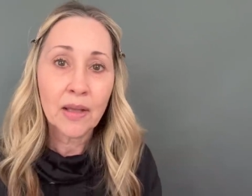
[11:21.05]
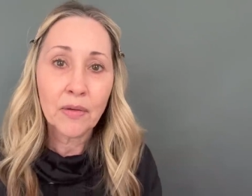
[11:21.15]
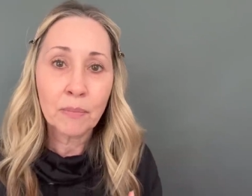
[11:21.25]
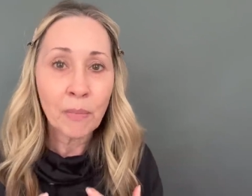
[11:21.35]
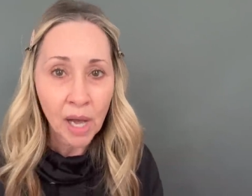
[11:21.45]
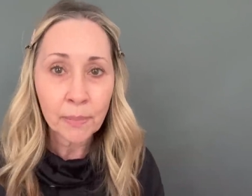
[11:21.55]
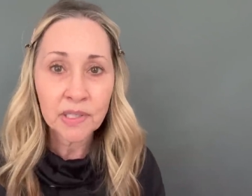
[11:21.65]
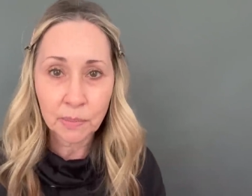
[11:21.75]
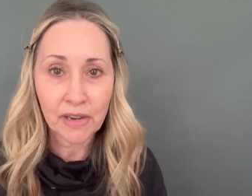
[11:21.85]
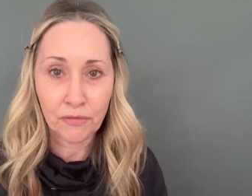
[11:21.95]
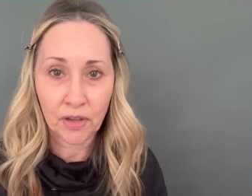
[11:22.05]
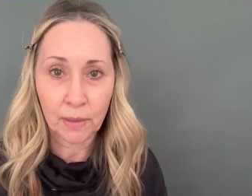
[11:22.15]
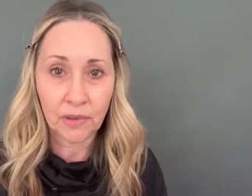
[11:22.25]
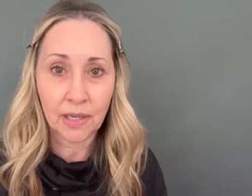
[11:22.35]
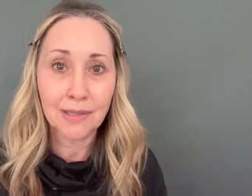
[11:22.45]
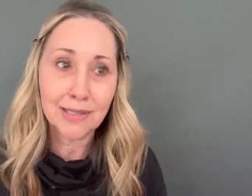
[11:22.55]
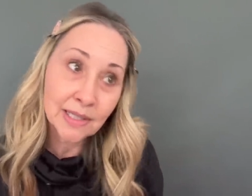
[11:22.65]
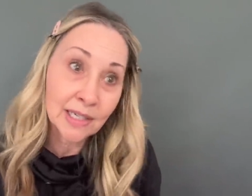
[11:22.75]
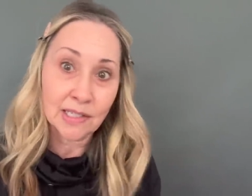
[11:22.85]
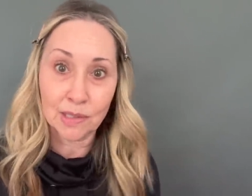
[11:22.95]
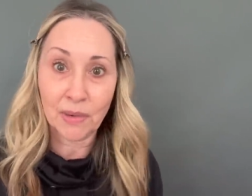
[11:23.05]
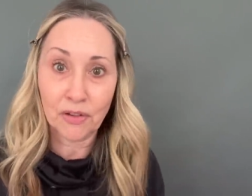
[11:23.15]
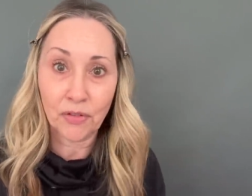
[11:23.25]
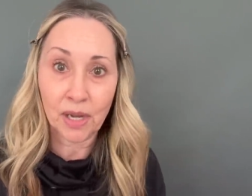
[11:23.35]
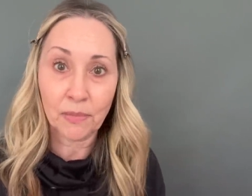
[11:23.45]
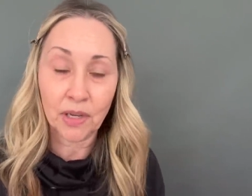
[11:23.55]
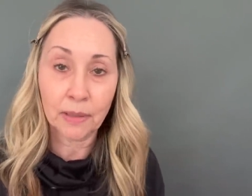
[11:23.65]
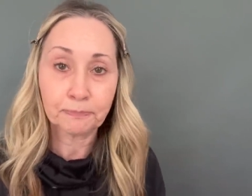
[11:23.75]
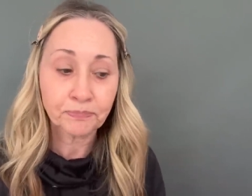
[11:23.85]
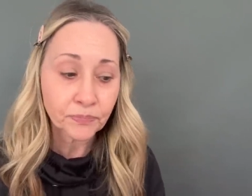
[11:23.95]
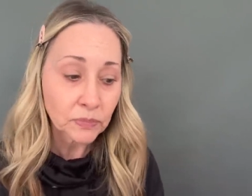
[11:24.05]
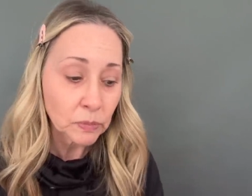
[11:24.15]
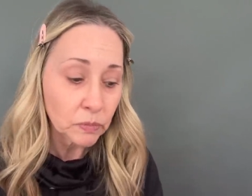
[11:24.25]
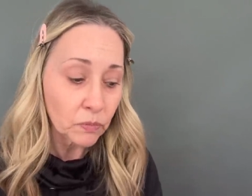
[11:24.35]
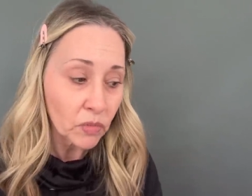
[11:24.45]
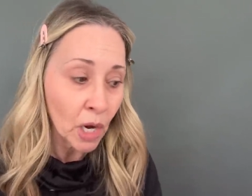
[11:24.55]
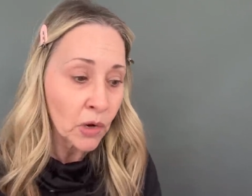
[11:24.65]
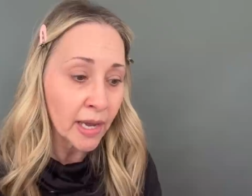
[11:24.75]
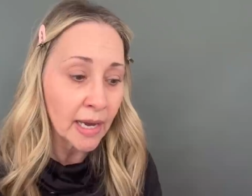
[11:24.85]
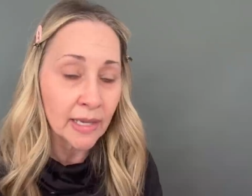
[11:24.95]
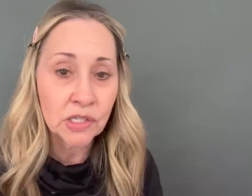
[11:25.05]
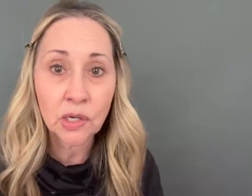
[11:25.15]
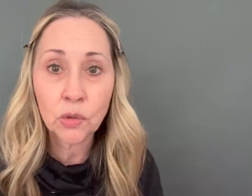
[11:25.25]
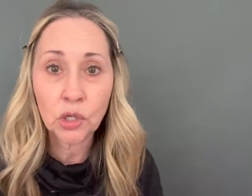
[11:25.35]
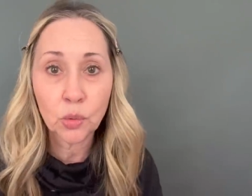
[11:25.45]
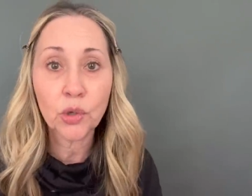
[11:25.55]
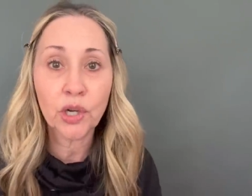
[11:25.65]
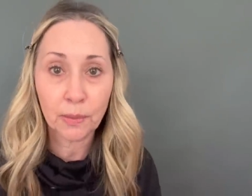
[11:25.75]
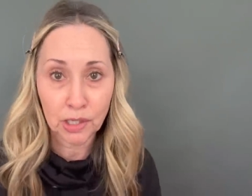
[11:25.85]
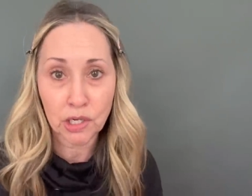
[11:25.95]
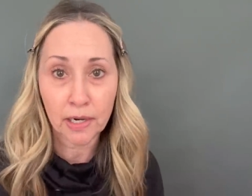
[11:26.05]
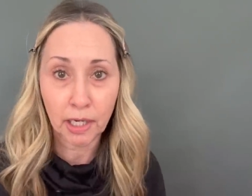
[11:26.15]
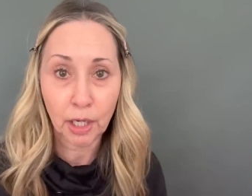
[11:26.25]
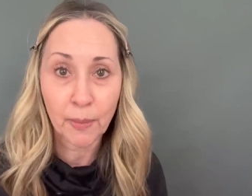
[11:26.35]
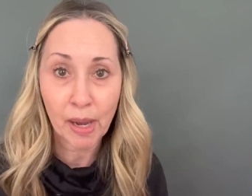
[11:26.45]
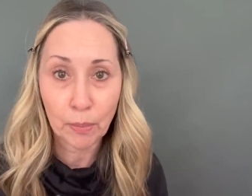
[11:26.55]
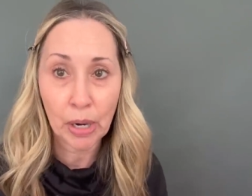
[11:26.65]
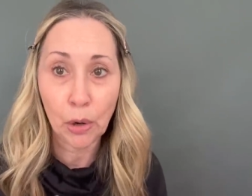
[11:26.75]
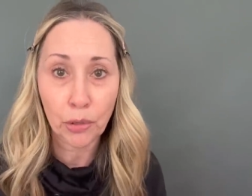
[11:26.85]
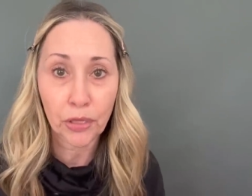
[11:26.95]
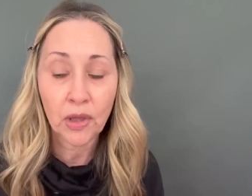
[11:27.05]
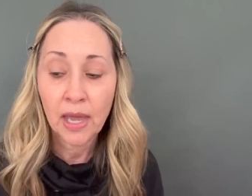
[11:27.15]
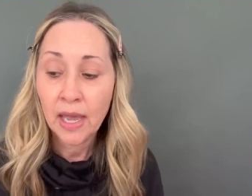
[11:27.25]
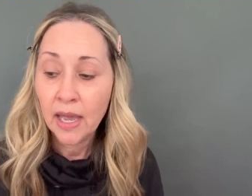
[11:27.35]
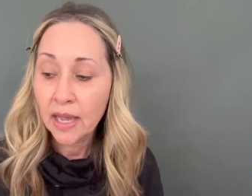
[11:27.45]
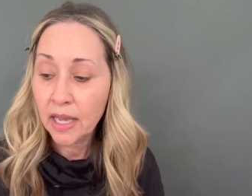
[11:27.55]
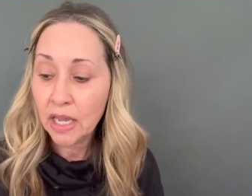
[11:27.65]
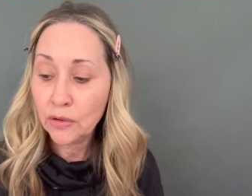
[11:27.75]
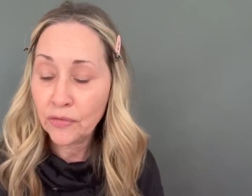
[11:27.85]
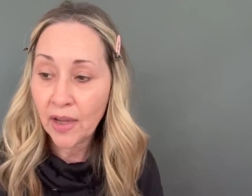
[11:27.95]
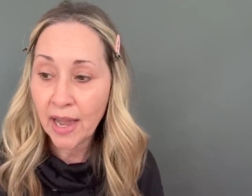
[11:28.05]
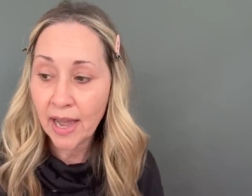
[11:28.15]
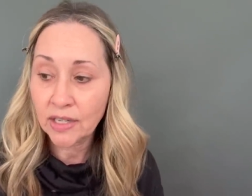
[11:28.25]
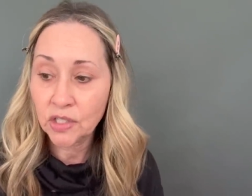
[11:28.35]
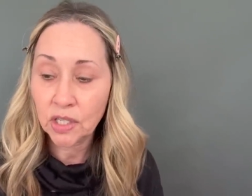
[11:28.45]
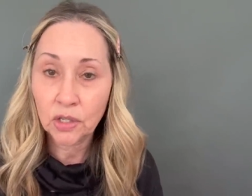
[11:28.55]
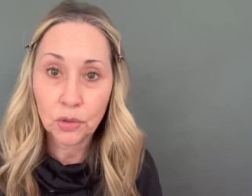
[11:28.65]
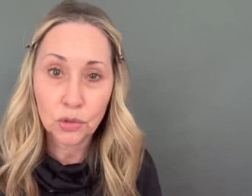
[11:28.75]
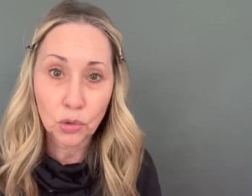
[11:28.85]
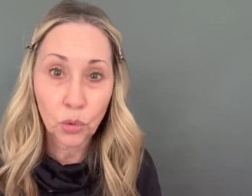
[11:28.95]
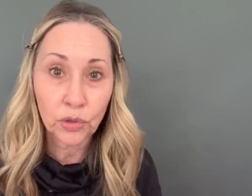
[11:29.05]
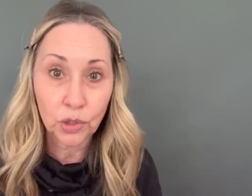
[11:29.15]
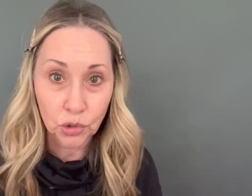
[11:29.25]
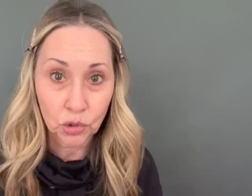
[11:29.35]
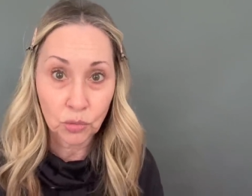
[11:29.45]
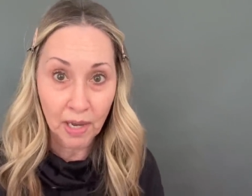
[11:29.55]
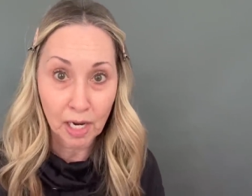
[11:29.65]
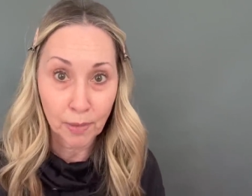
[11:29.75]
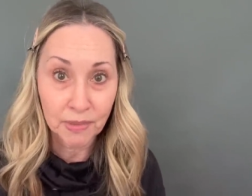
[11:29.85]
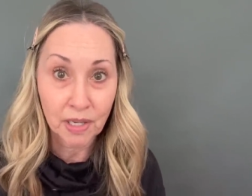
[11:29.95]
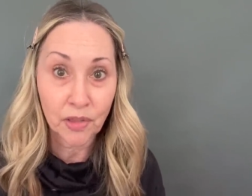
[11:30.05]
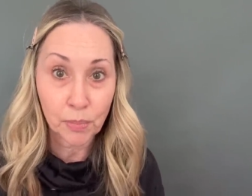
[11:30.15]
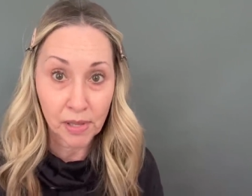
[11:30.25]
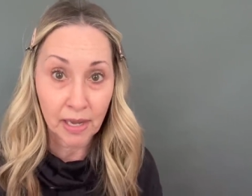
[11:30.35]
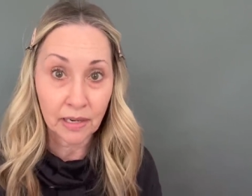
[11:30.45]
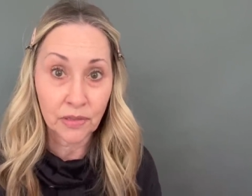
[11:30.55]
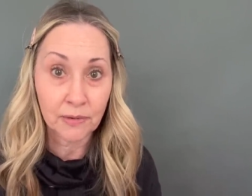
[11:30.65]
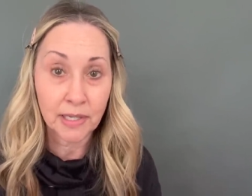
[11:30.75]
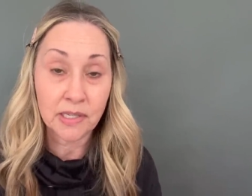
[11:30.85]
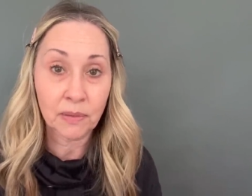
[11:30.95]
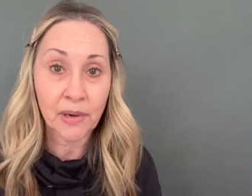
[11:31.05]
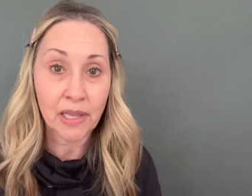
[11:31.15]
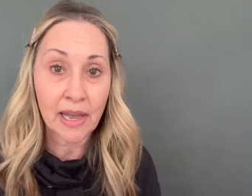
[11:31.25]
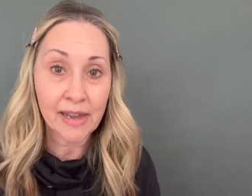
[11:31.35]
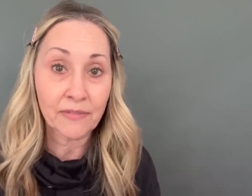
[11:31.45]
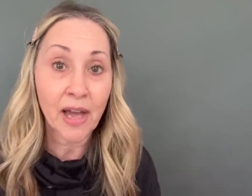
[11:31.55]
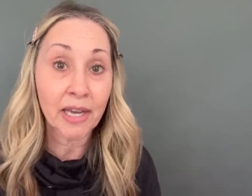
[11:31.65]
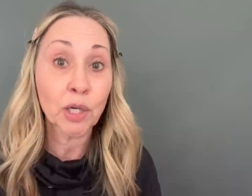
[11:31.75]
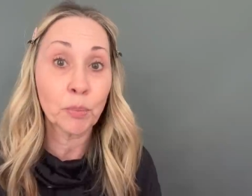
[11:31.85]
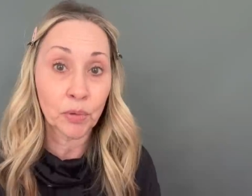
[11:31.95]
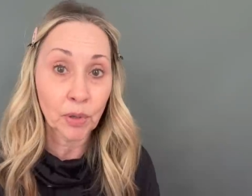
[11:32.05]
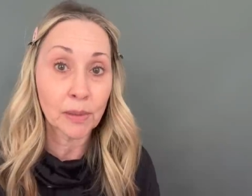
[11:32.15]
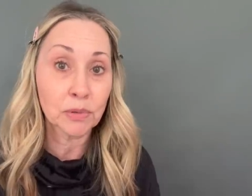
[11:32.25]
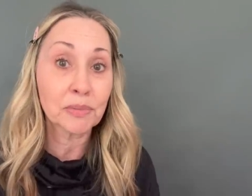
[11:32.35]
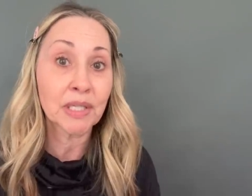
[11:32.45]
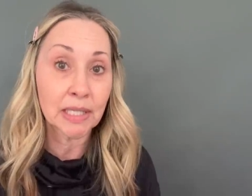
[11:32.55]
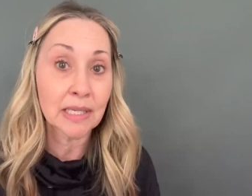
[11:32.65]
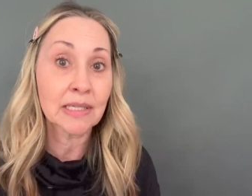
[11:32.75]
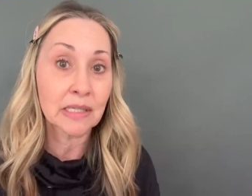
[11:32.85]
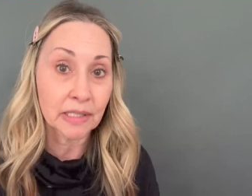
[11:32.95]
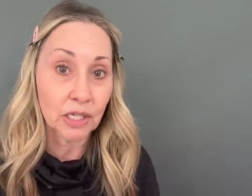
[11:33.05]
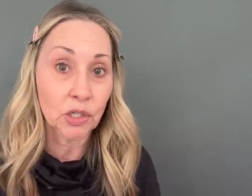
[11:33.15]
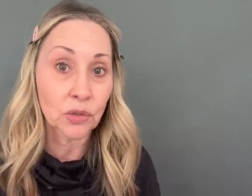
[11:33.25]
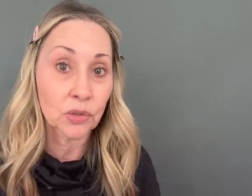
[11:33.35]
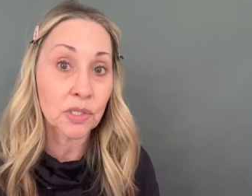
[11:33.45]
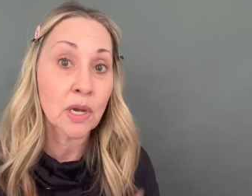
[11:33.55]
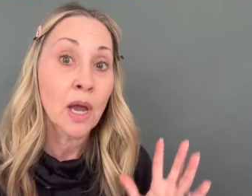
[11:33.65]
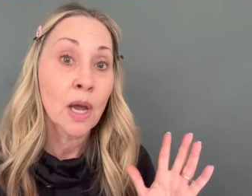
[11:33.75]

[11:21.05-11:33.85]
mob is my family, saint is my family. Okay, and so you will hear me talking about both. If I had to use only two makeups on the planet the rest of my life, I could probably easily use